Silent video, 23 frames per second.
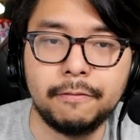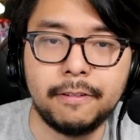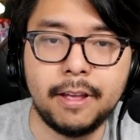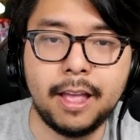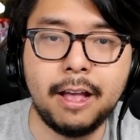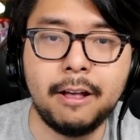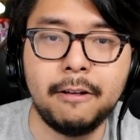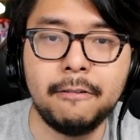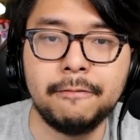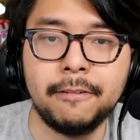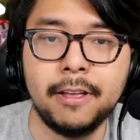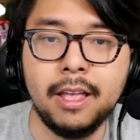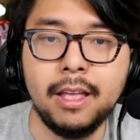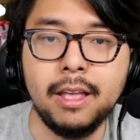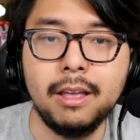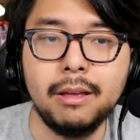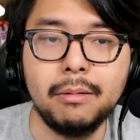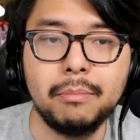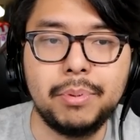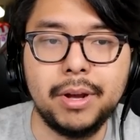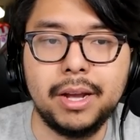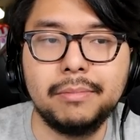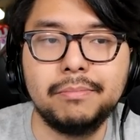Valve.
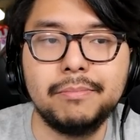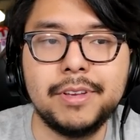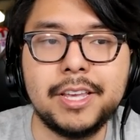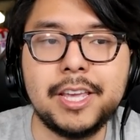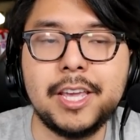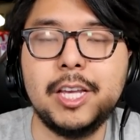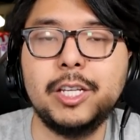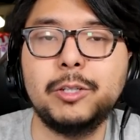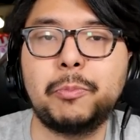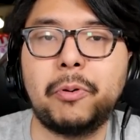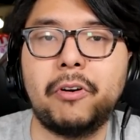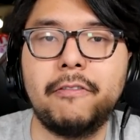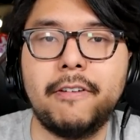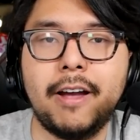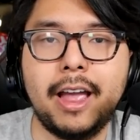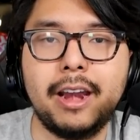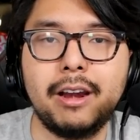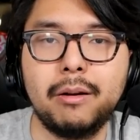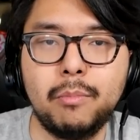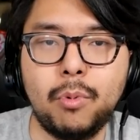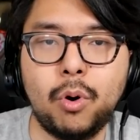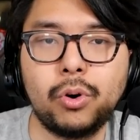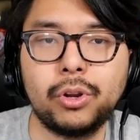But he's
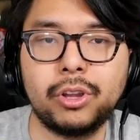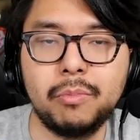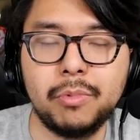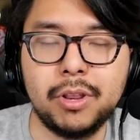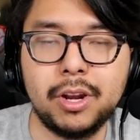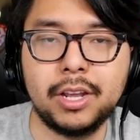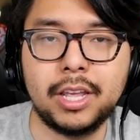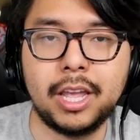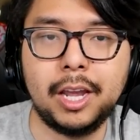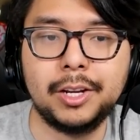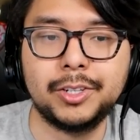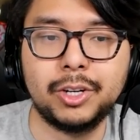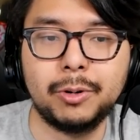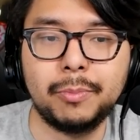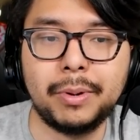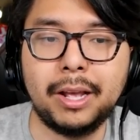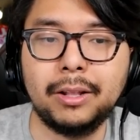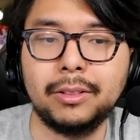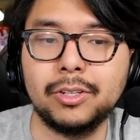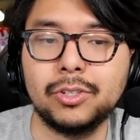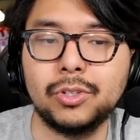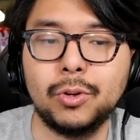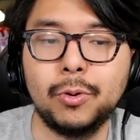provided more communication
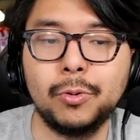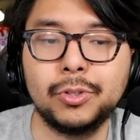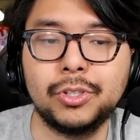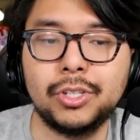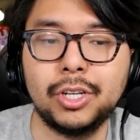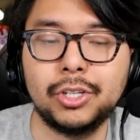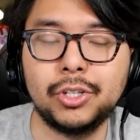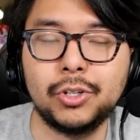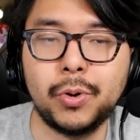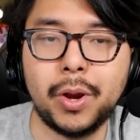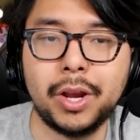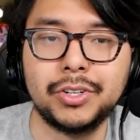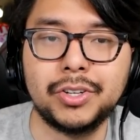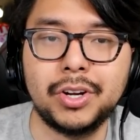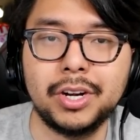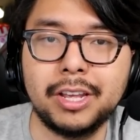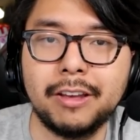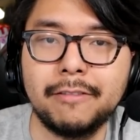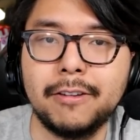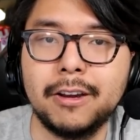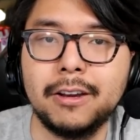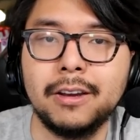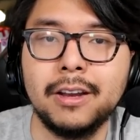about this whole situation and
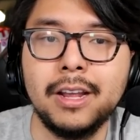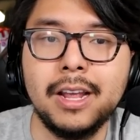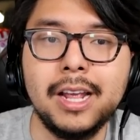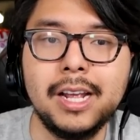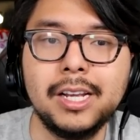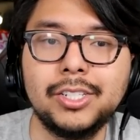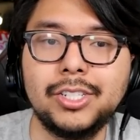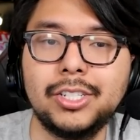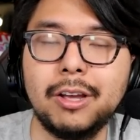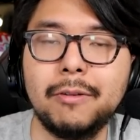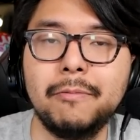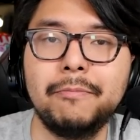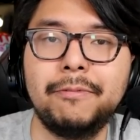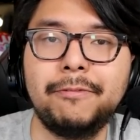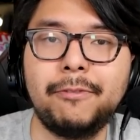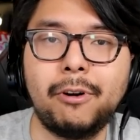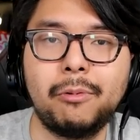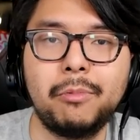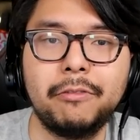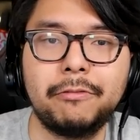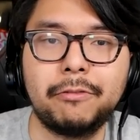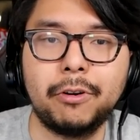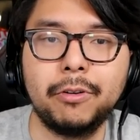given some
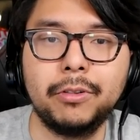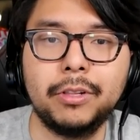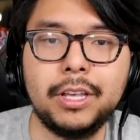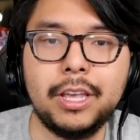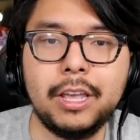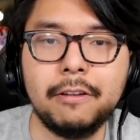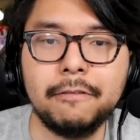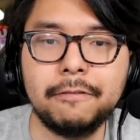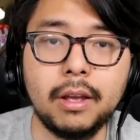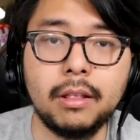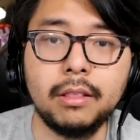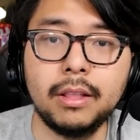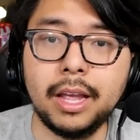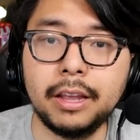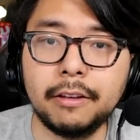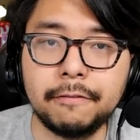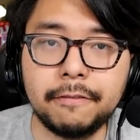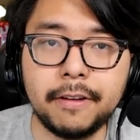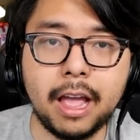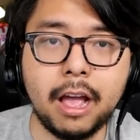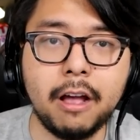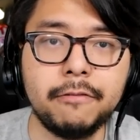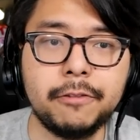form of relief. Unlike
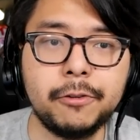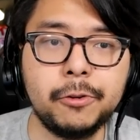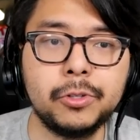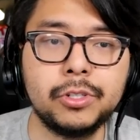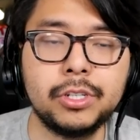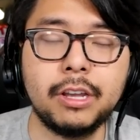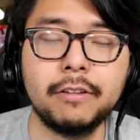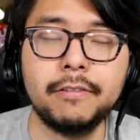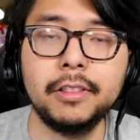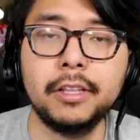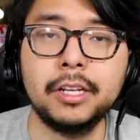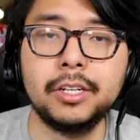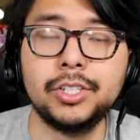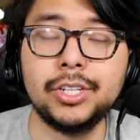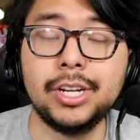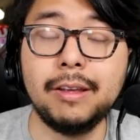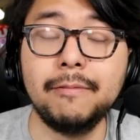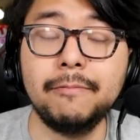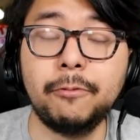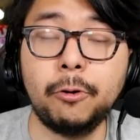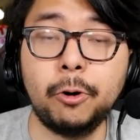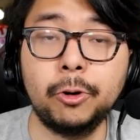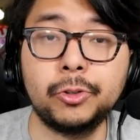Valve, who's given the
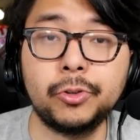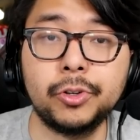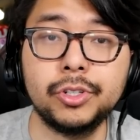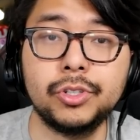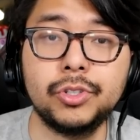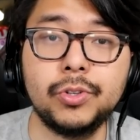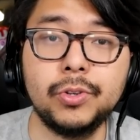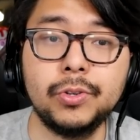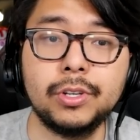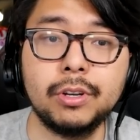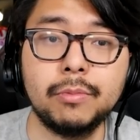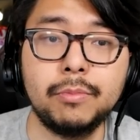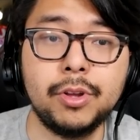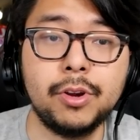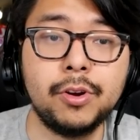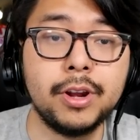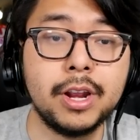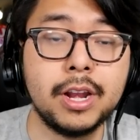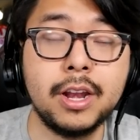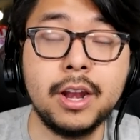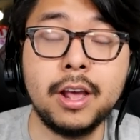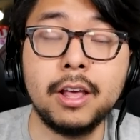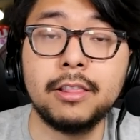Team Fortress 2
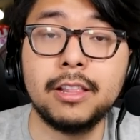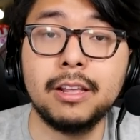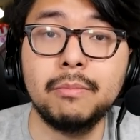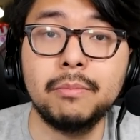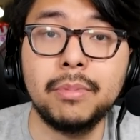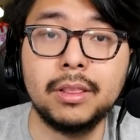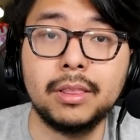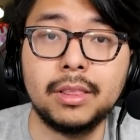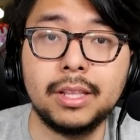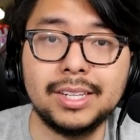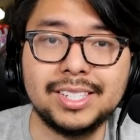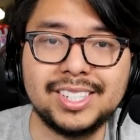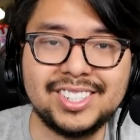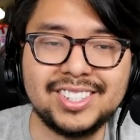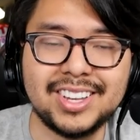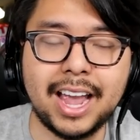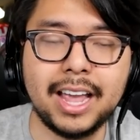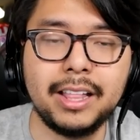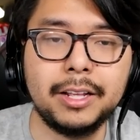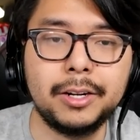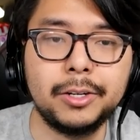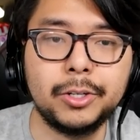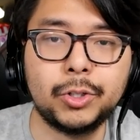community nothing but the
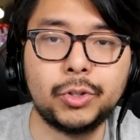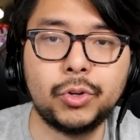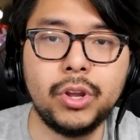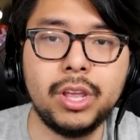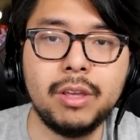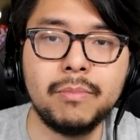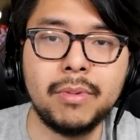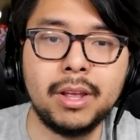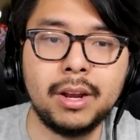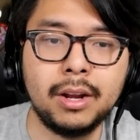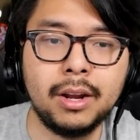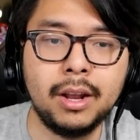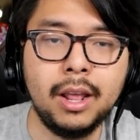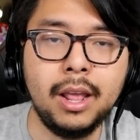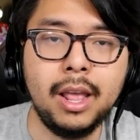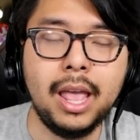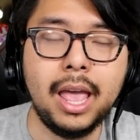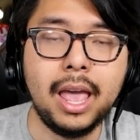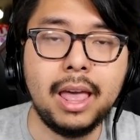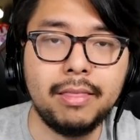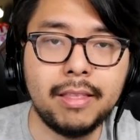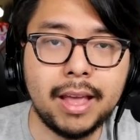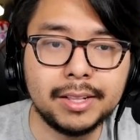silent treatment,
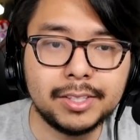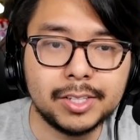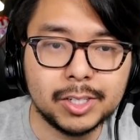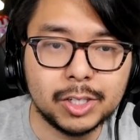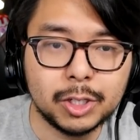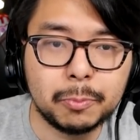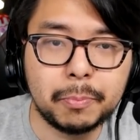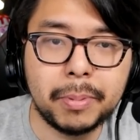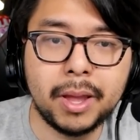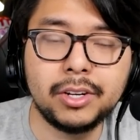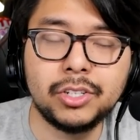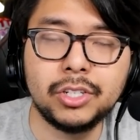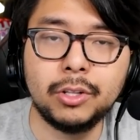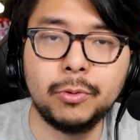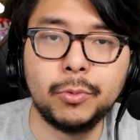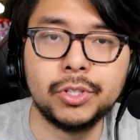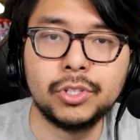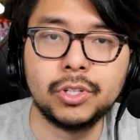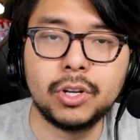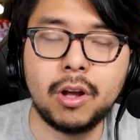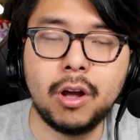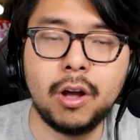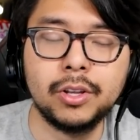and that's especially
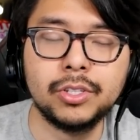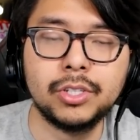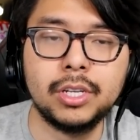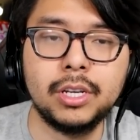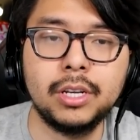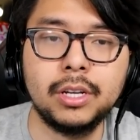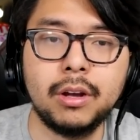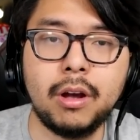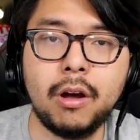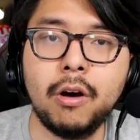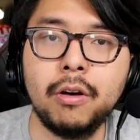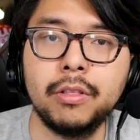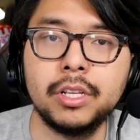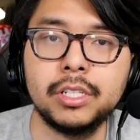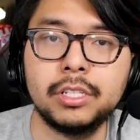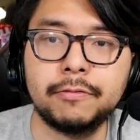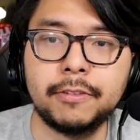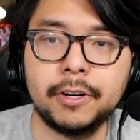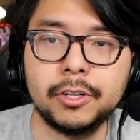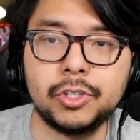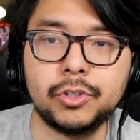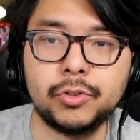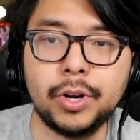what's causing all this
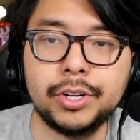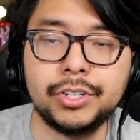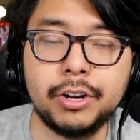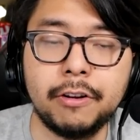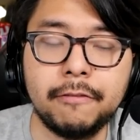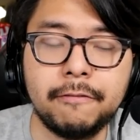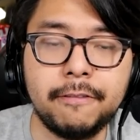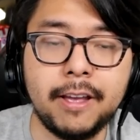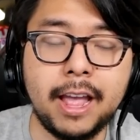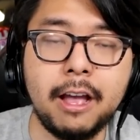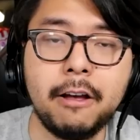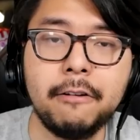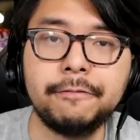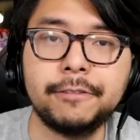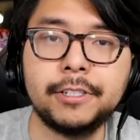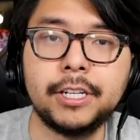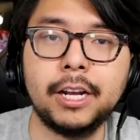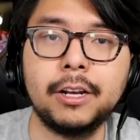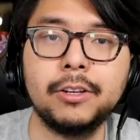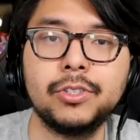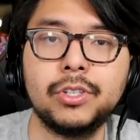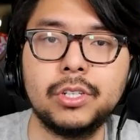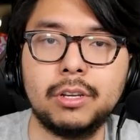frustration. If Valve
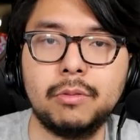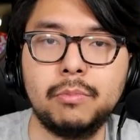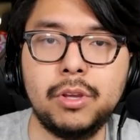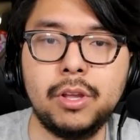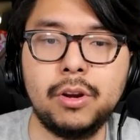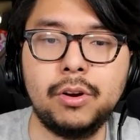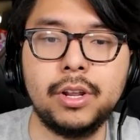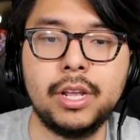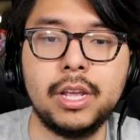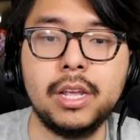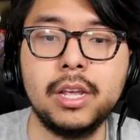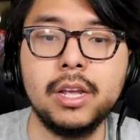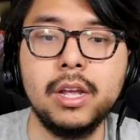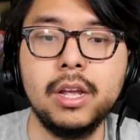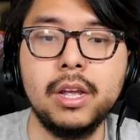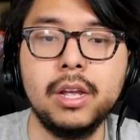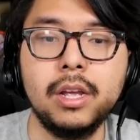tells the community,